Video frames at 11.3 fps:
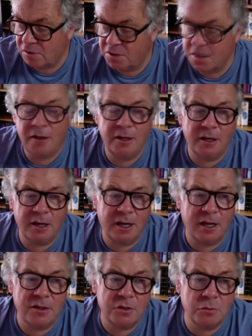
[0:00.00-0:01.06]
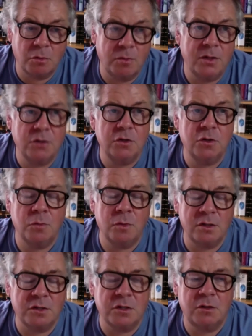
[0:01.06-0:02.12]
of selling gas, well, we don't know
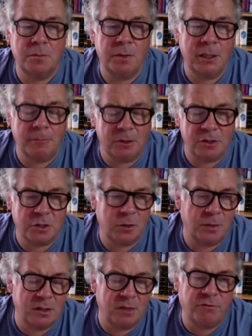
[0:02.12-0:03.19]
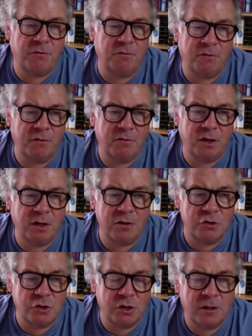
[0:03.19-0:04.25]
what it's going to be, but it's going to be different for every
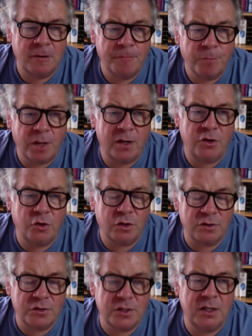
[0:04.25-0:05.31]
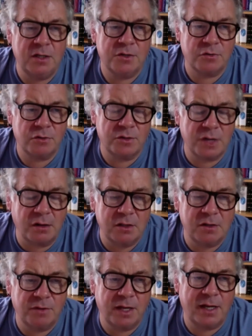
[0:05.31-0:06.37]
country. And you can see as a result
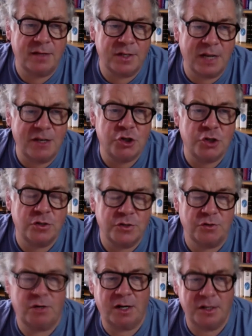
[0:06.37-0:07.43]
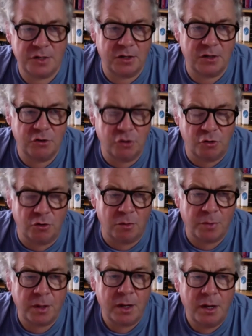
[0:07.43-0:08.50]
of that, tensions arising in
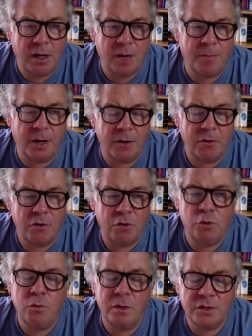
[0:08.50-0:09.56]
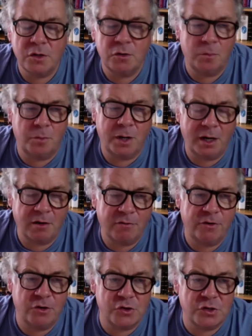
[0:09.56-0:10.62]
Europe about who is going to break
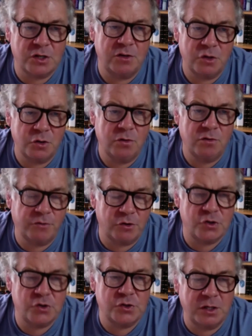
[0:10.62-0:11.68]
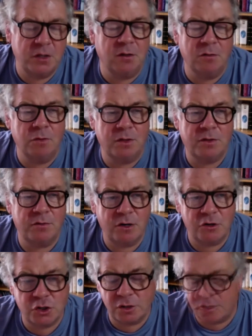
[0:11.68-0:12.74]
first and do the first deal with the
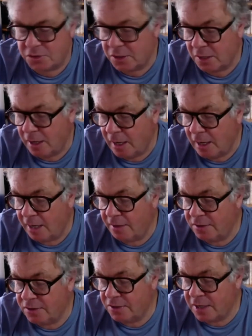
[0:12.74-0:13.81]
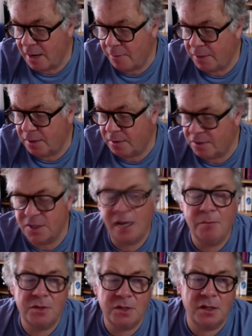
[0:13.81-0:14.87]
Russians. And this is happening at the
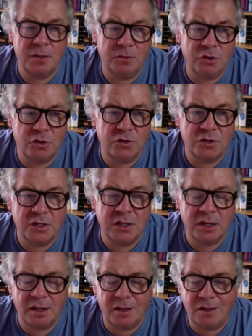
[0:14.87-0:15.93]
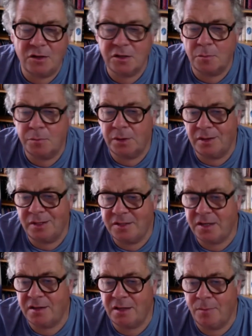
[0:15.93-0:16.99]
same time as you're seeing a lot of
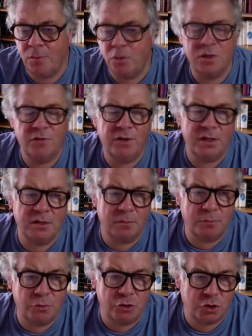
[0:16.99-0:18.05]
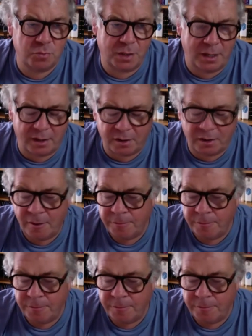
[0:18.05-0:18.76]
politically motivated pushback.